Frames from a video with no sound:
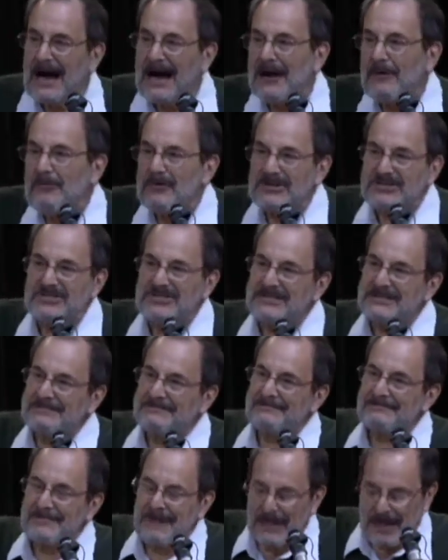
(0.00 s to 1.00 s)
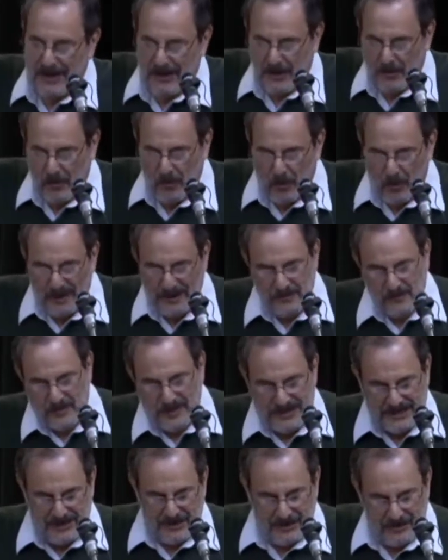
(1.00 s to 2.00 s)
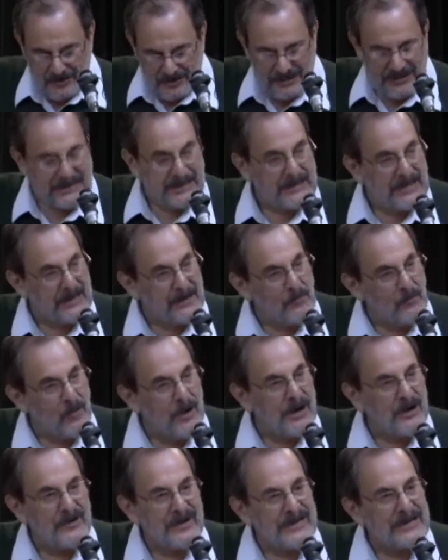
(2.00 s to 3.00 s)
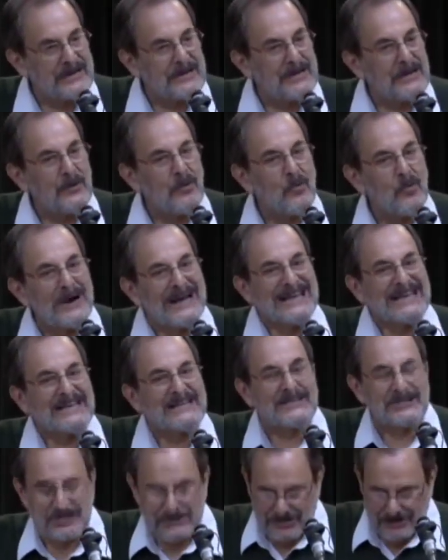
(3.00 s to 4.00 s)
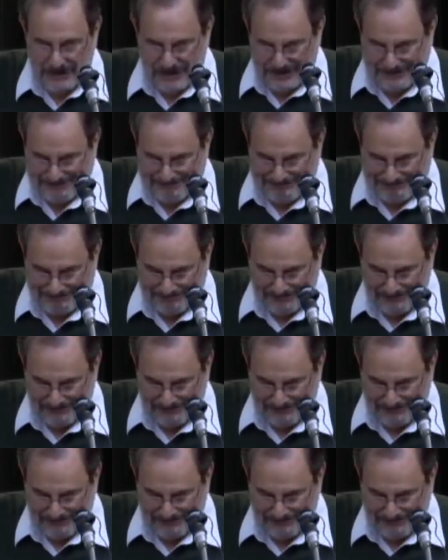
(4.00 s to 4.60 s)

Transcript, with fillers: I wish them one week early and wearing a white skirt.